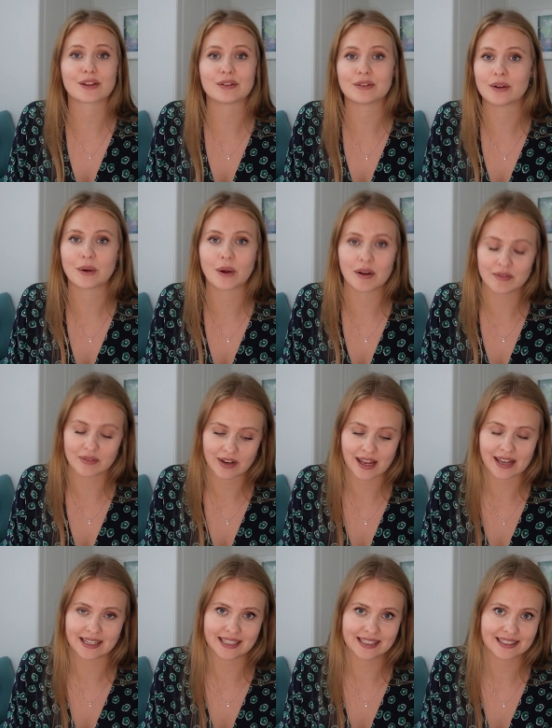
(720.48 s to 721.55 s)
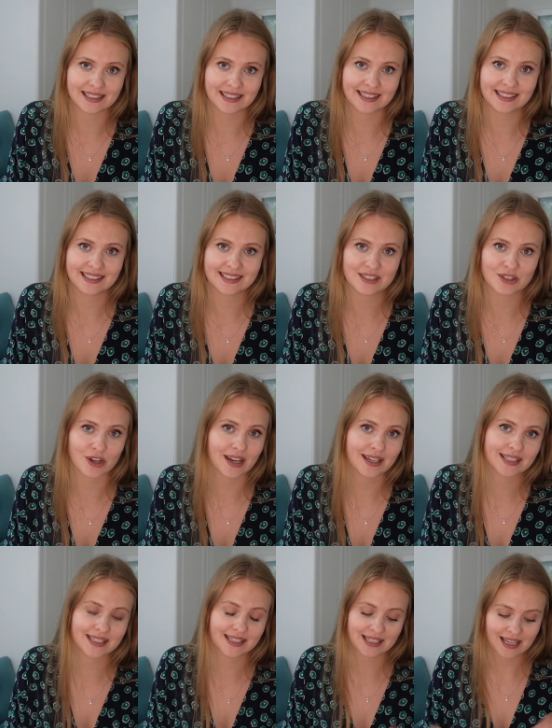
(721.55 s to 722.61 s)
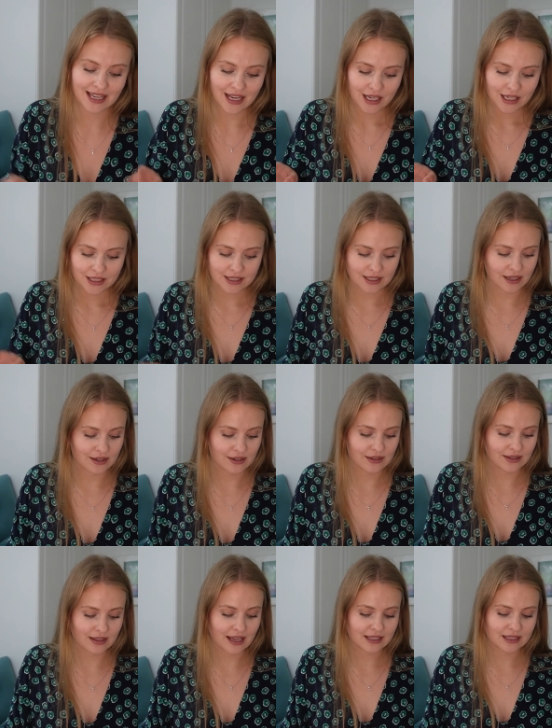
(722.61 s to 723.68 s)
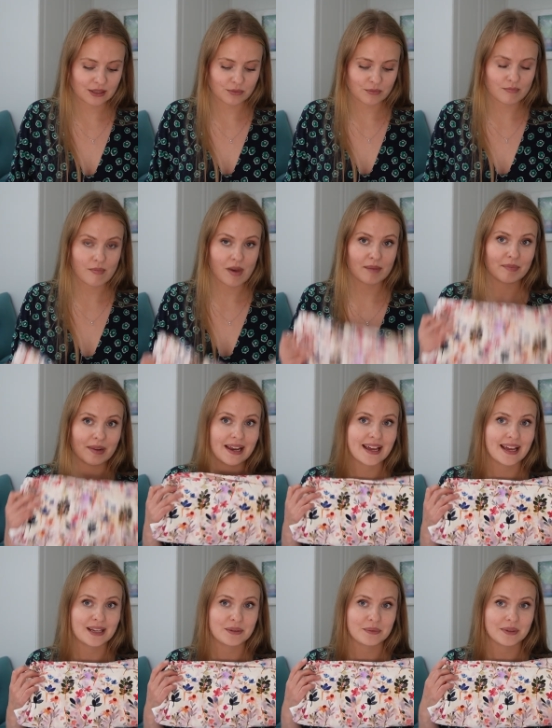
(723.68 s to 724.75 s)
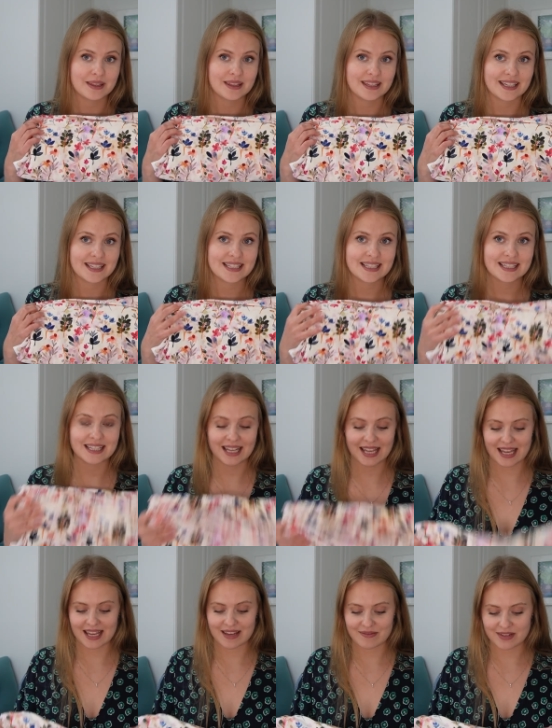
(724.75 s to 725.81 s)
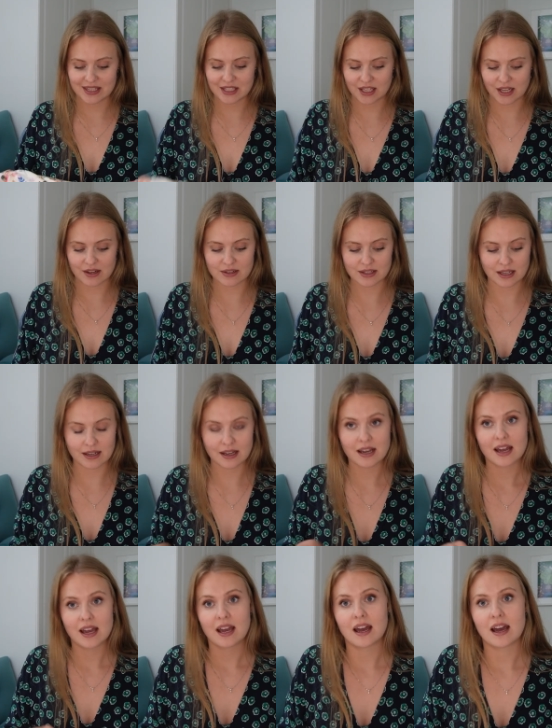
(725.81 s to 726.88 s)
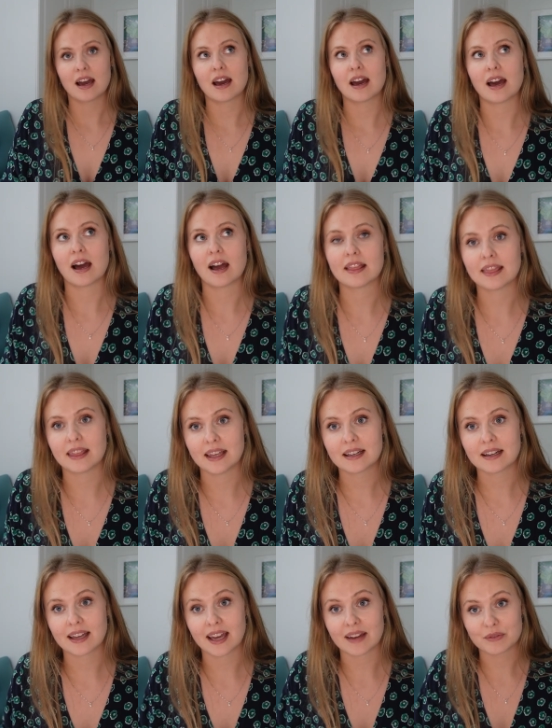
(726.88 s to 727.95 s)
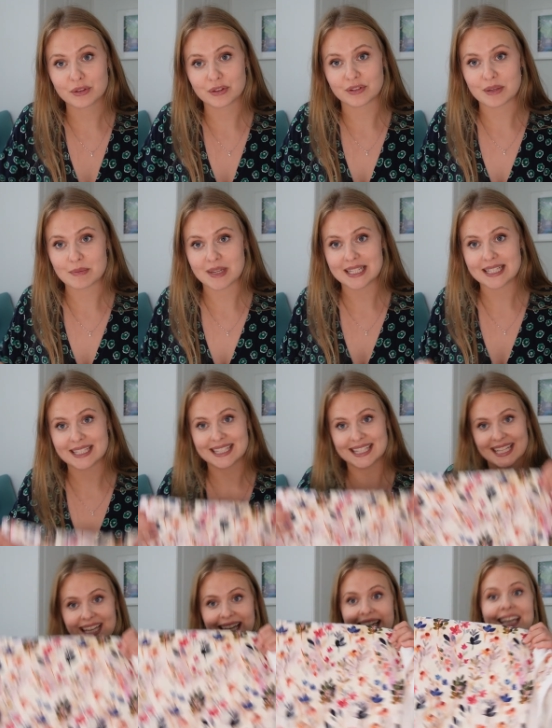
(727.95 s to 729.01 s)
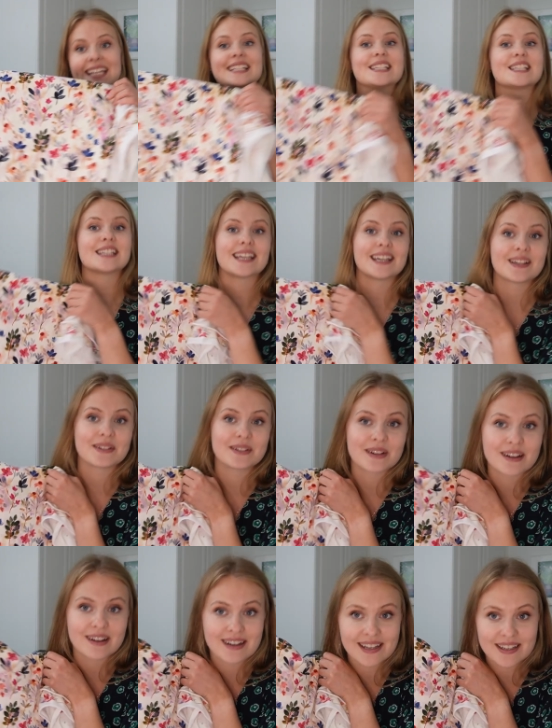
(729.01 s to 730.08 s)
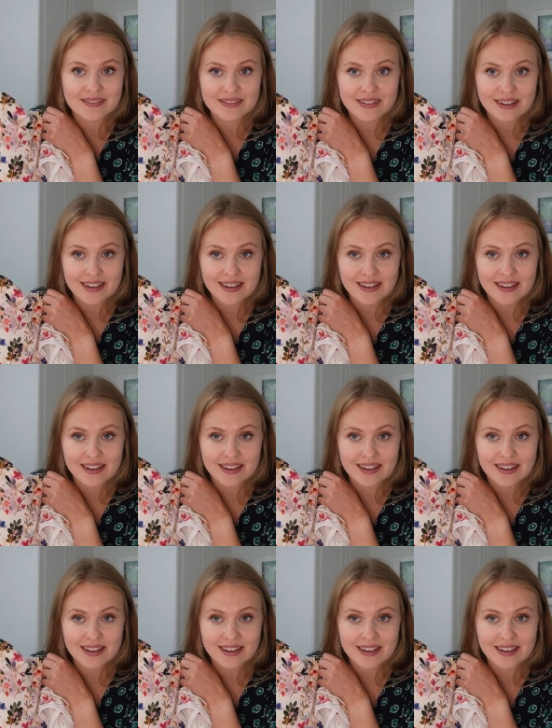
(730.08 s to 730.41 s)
throw over anything dress. So that's my plan with this viscose. I think I have 3 meters here, so I